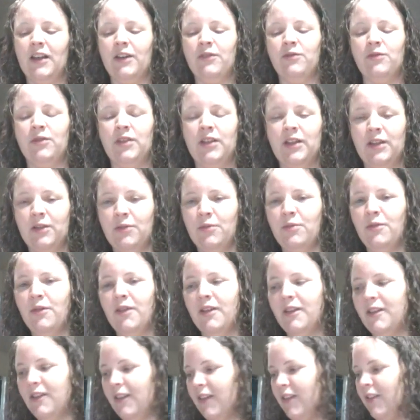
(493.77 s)
I really
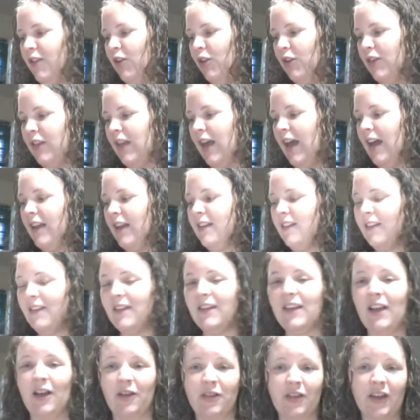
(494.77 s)
want to start that and
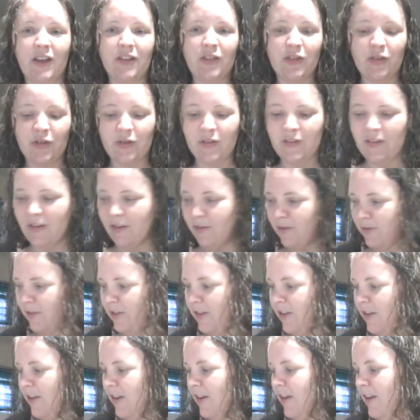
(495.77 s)
see how that turns
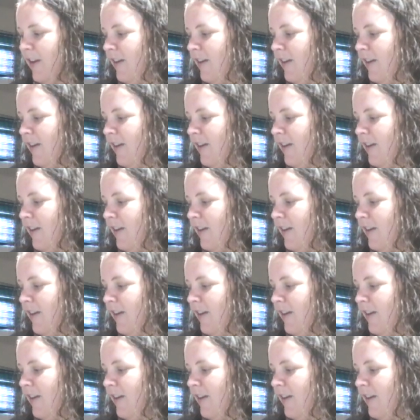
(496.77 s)
out.